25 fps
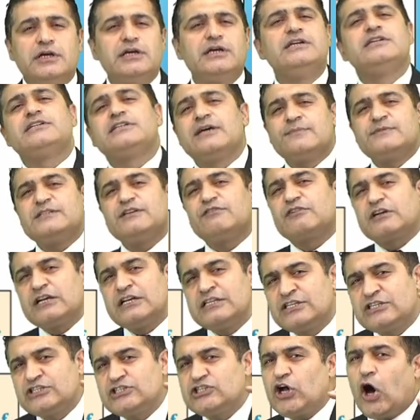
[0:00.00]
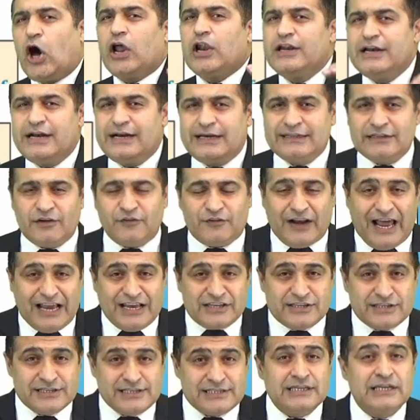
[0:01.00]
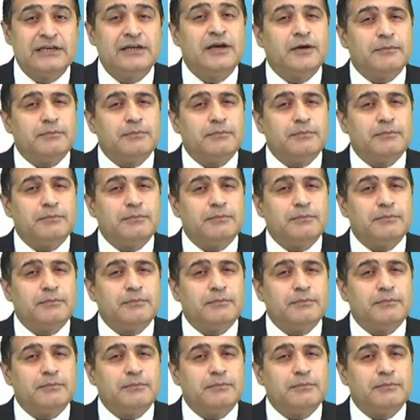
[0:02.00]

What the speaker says: in terms of consolidating the financials,